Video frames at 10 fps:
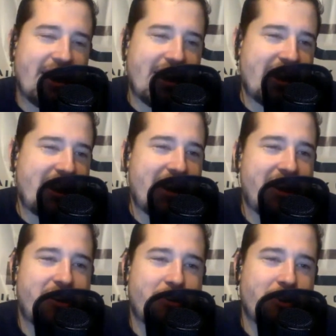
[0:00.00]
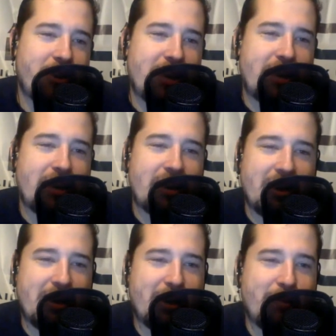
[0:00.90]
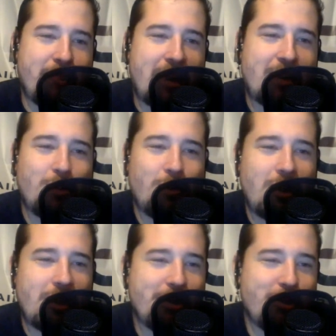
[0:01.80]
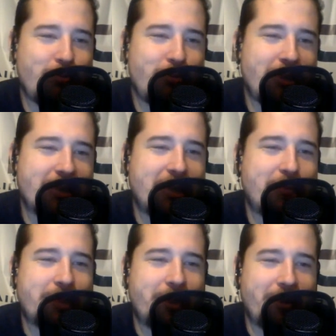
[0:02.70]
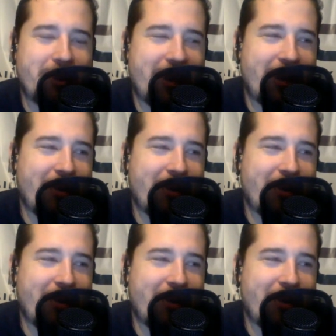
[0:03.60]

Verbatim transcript: I, I agree. Um, that Cole Calhoun price keeps going down,